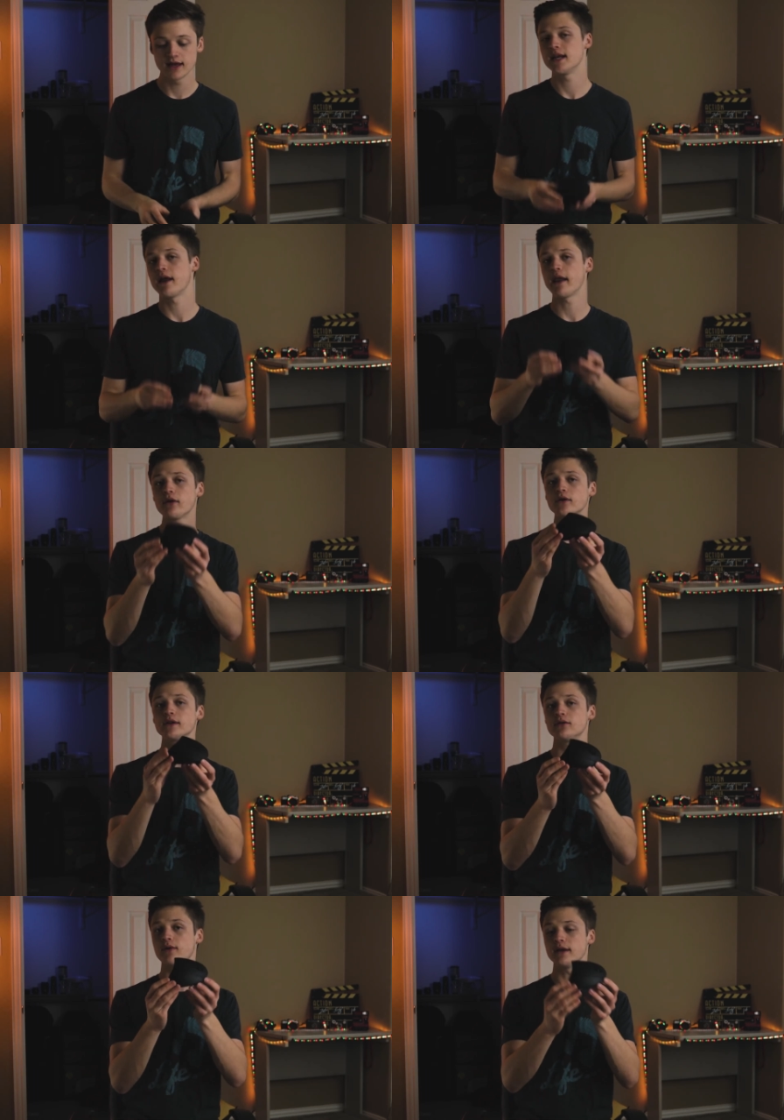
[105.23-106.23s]
Now, not
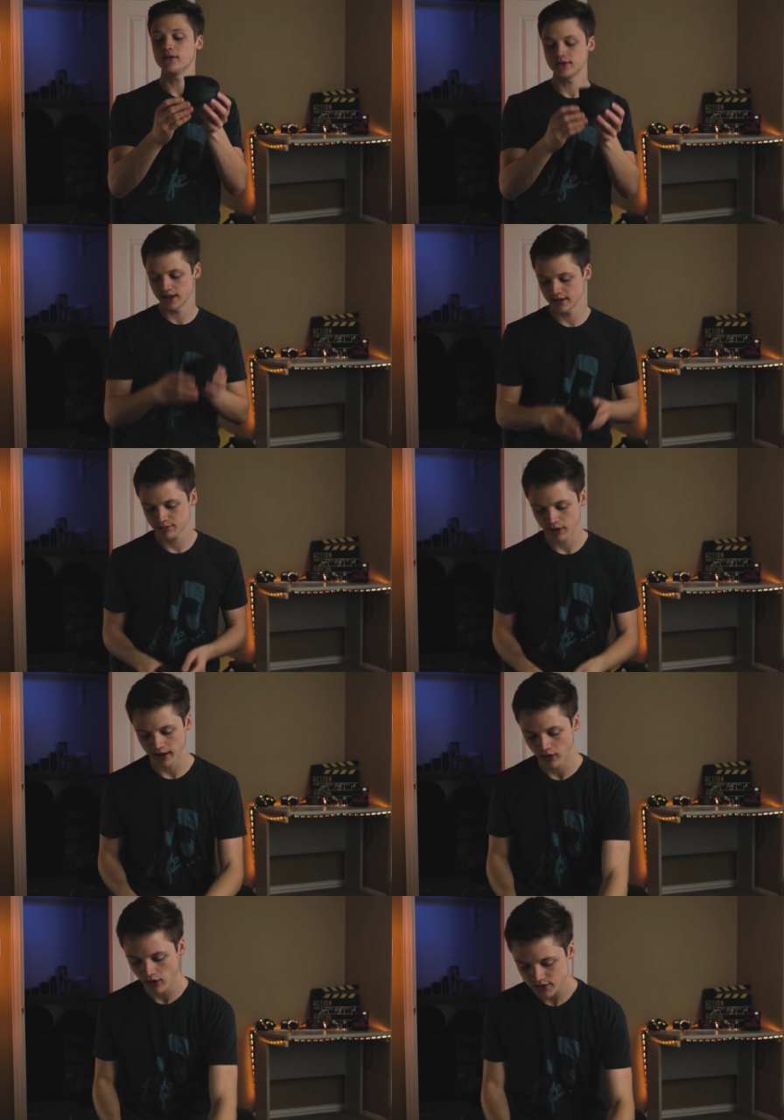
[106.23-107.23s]
only do I use this, but
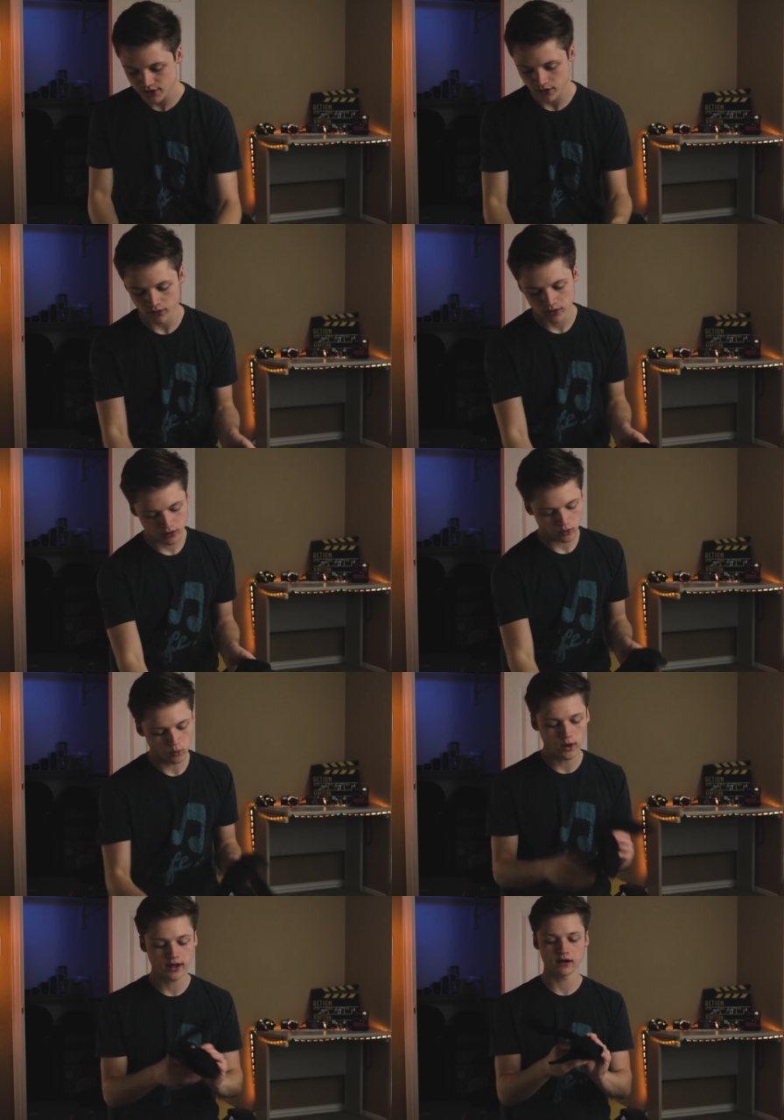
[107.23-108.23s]
I also
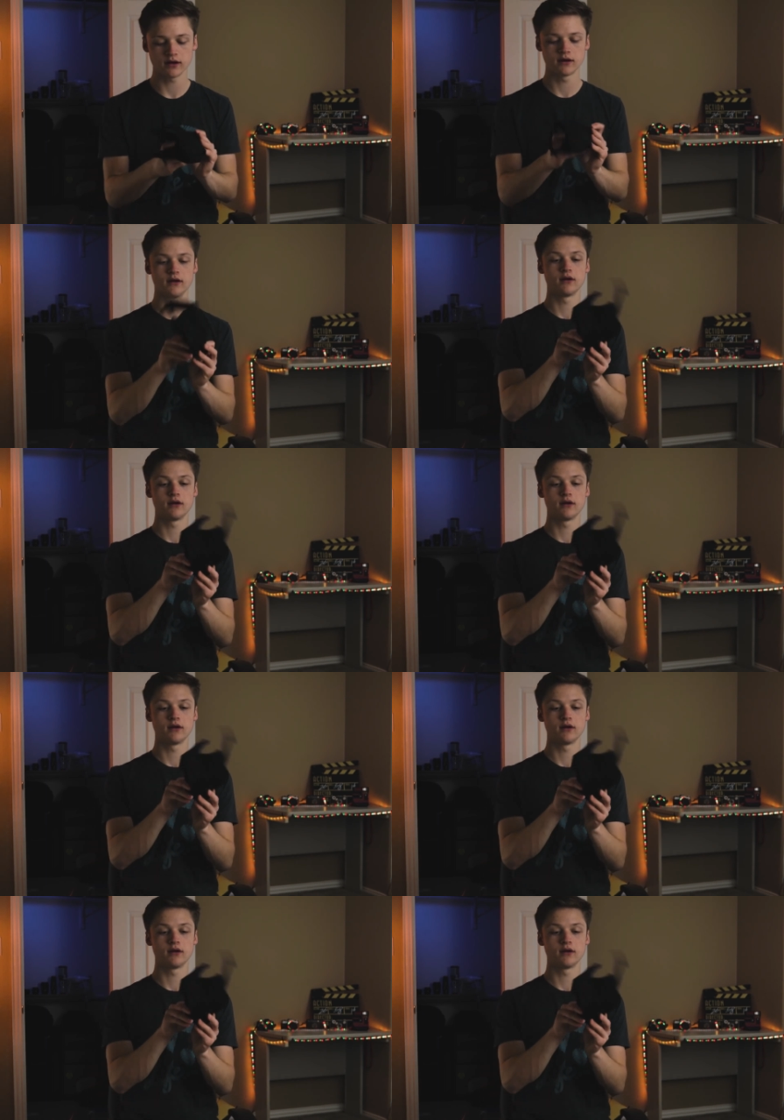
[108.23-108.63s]
wear